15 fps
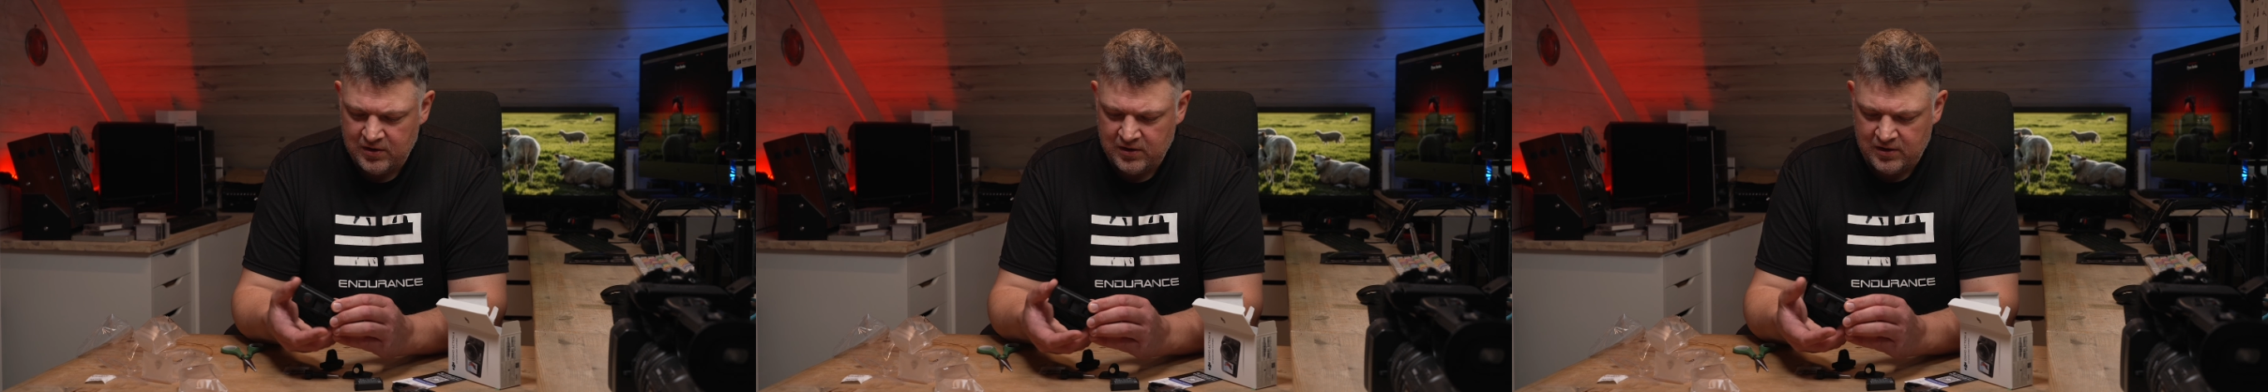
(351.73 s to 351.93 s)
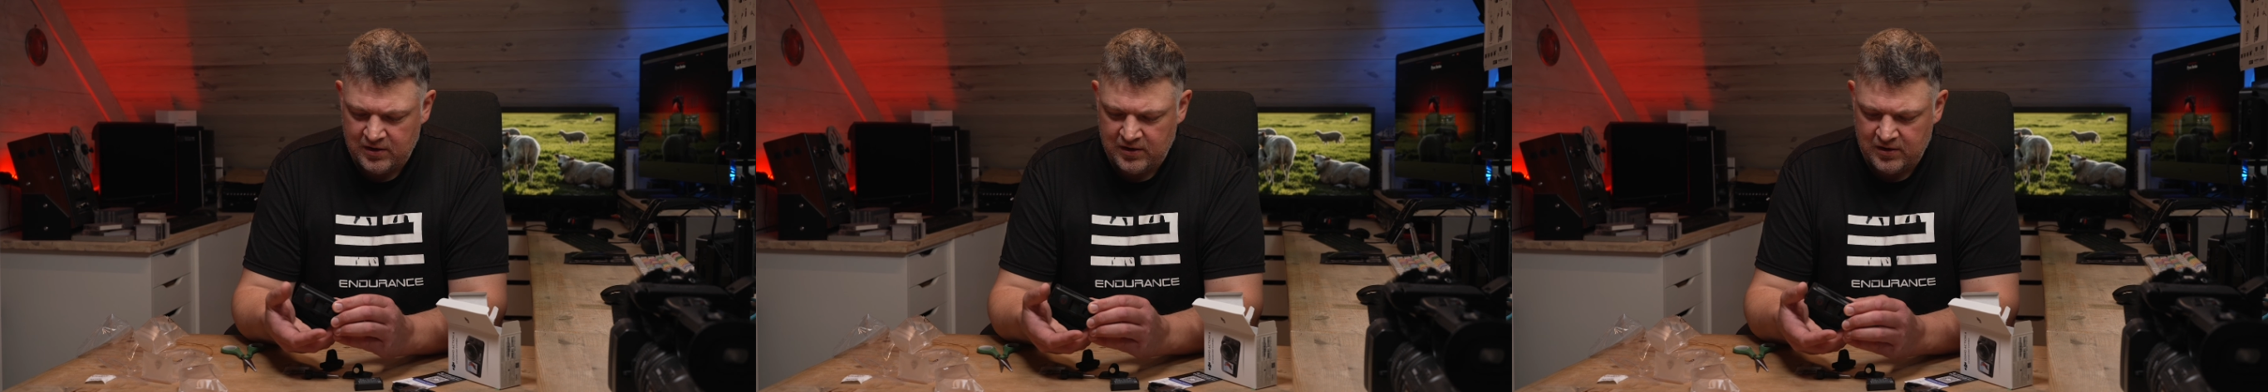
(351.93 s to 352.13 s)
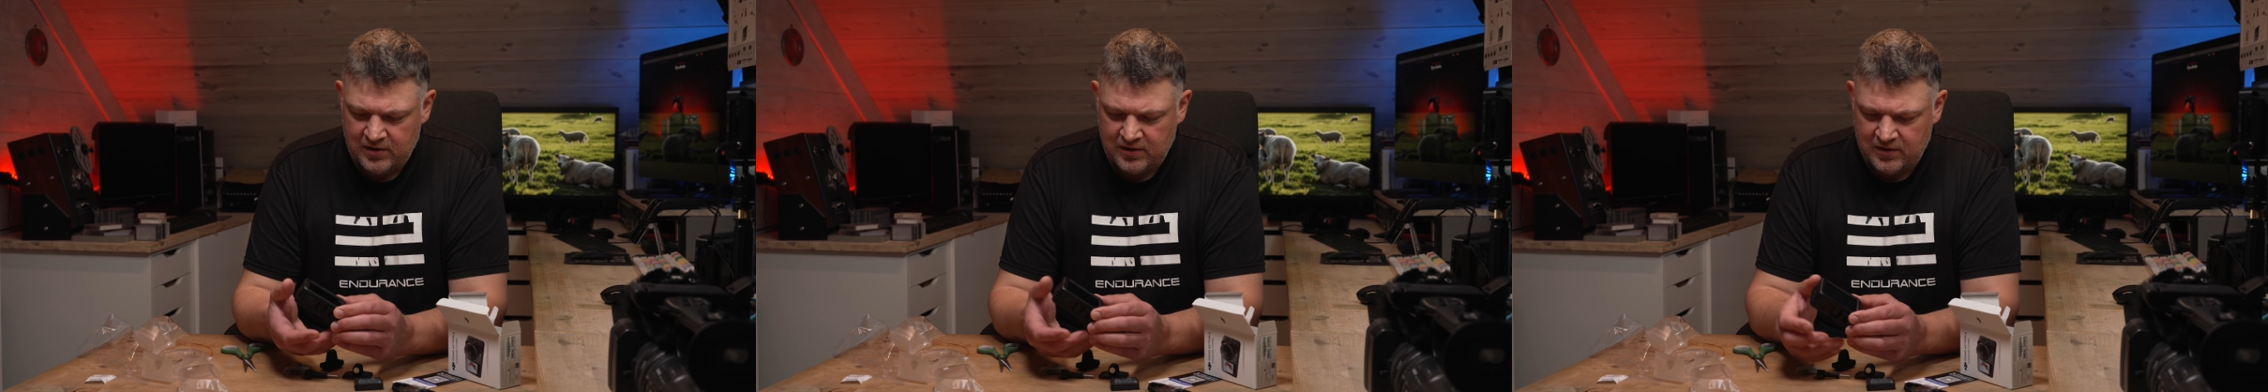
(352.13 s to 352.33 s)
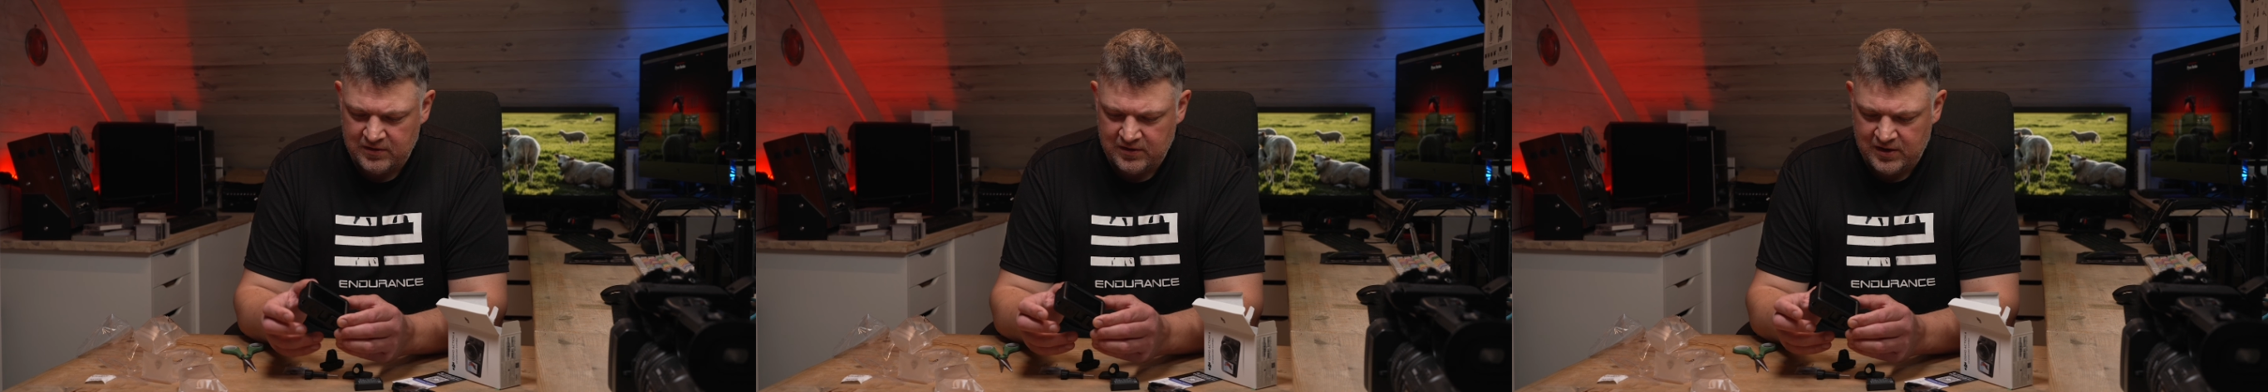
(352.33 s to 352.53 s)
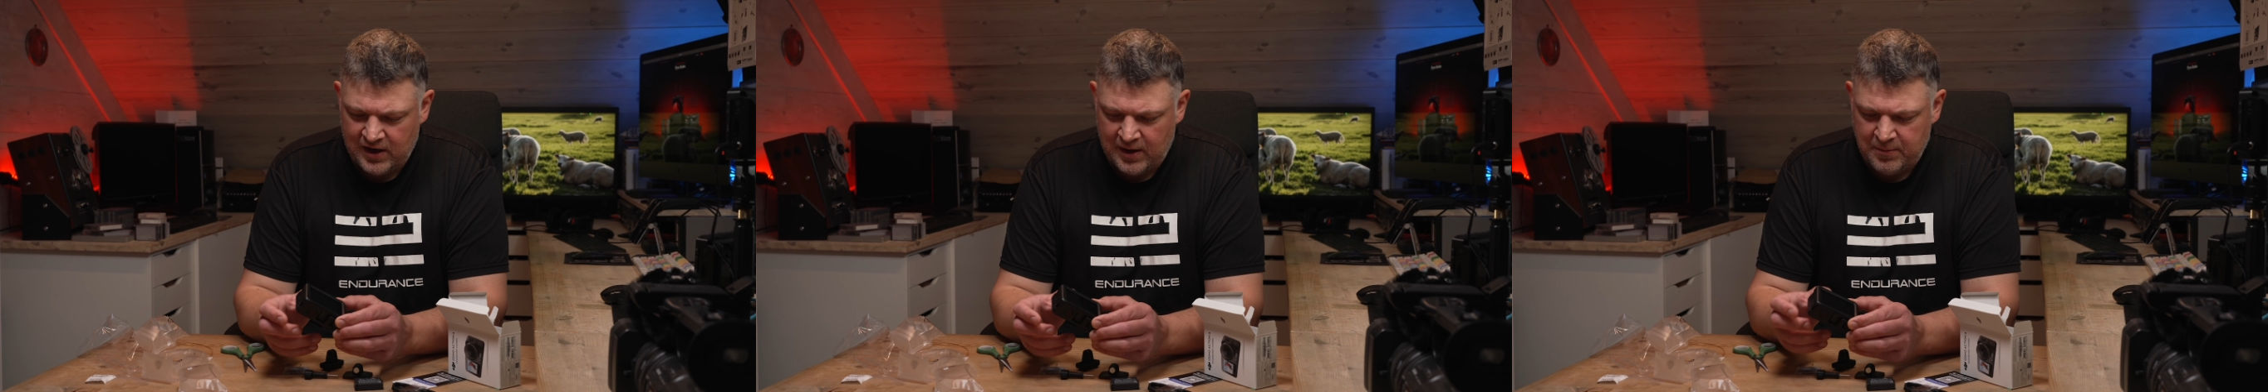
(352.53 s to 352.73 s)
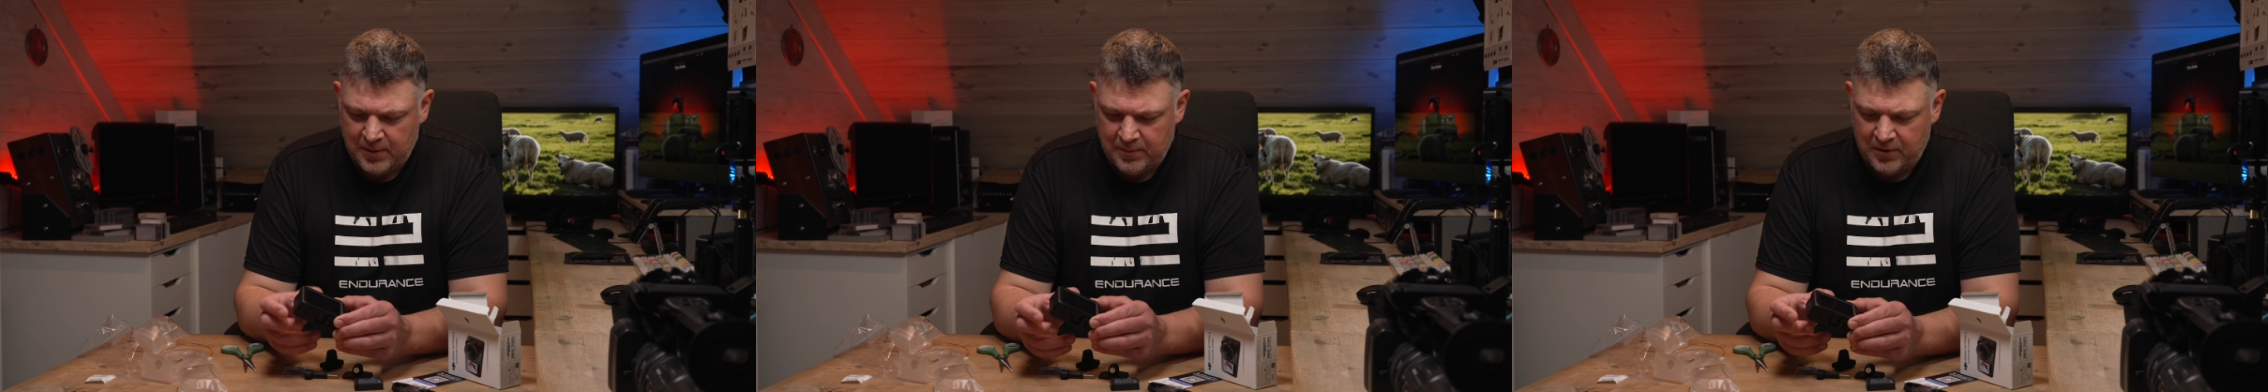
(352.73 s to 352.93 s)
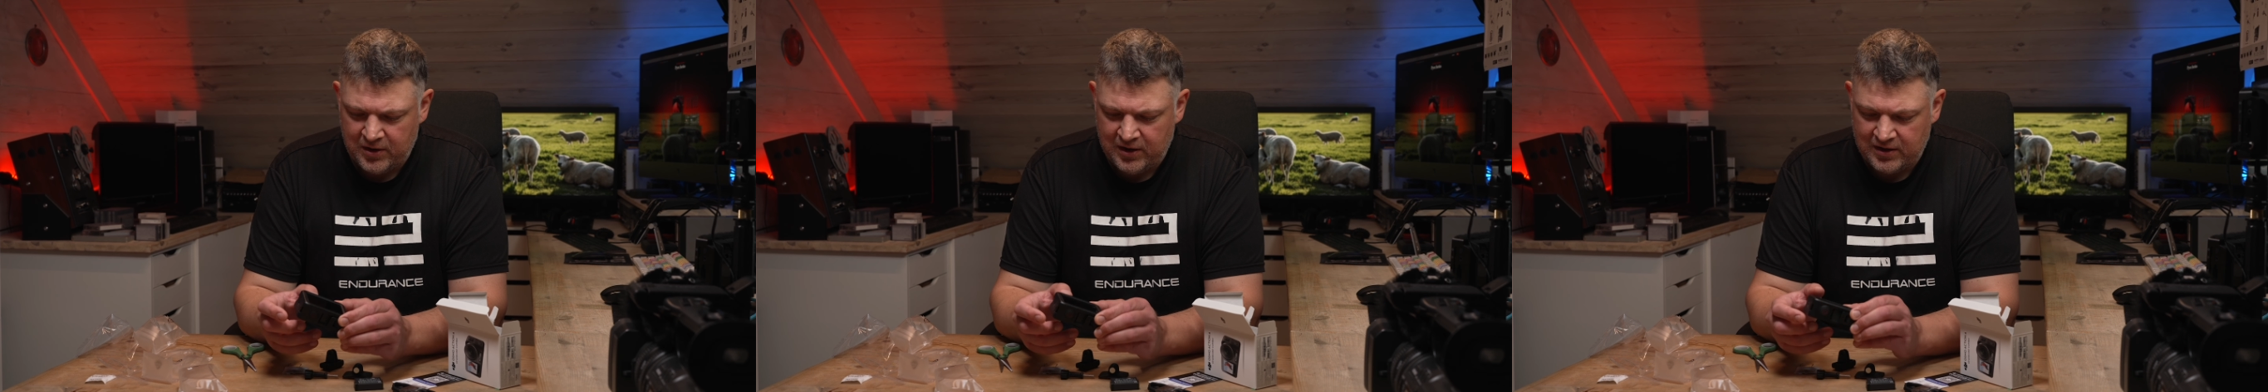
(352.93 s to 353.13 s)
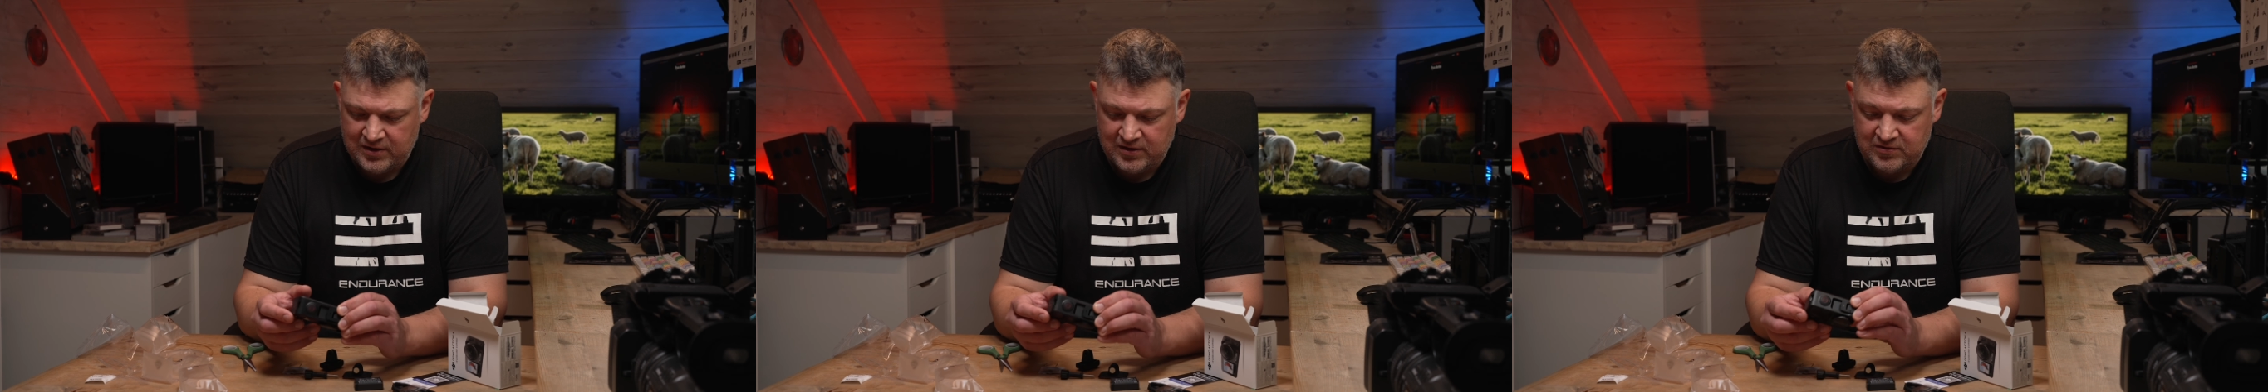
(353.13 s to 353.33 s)
the camera
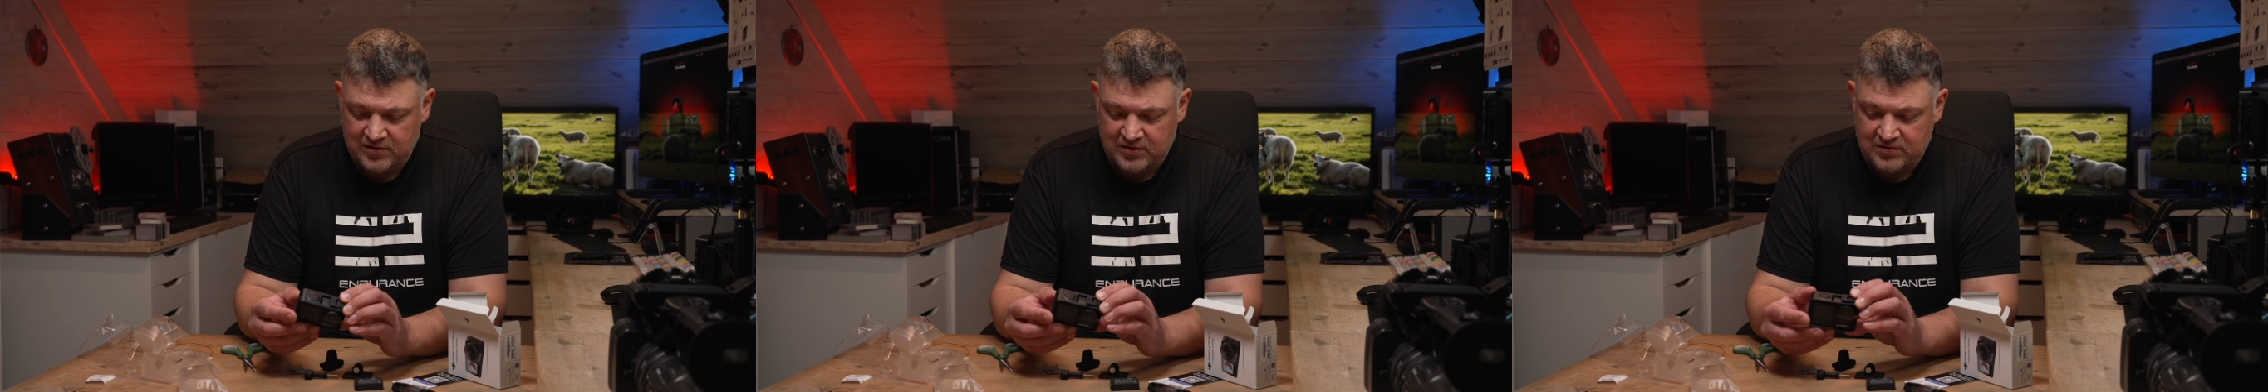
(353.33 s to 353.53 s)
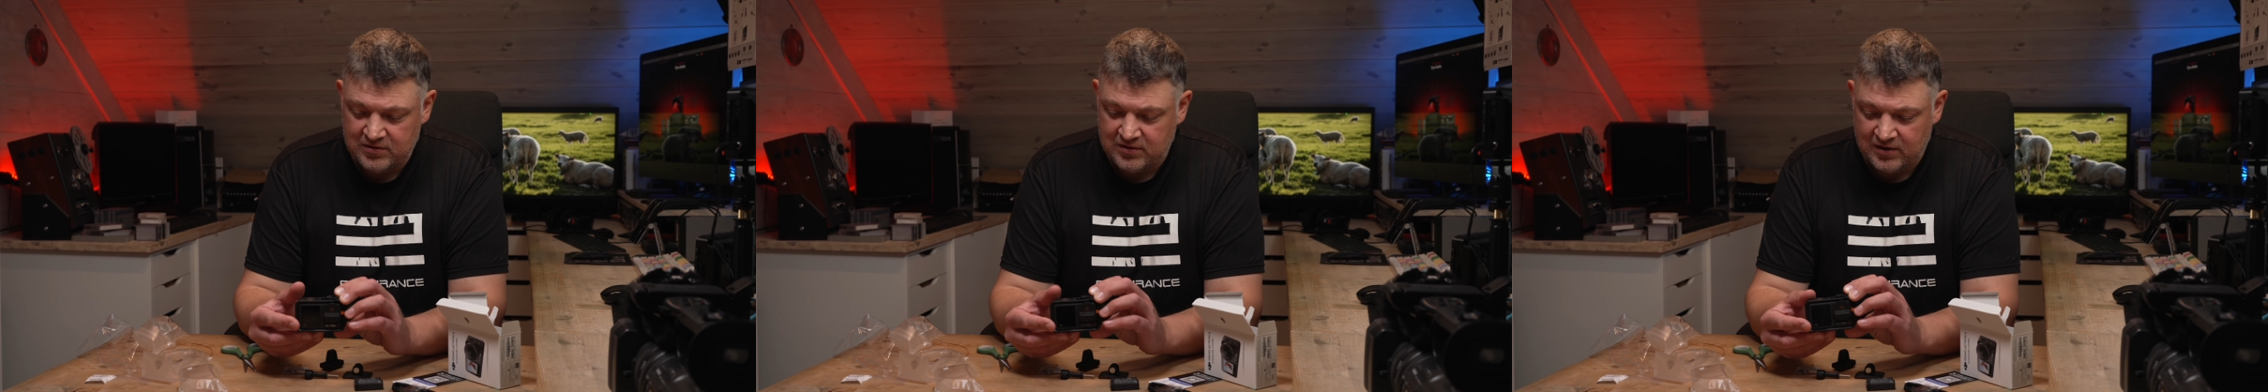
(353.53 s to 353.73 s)
body, and this is,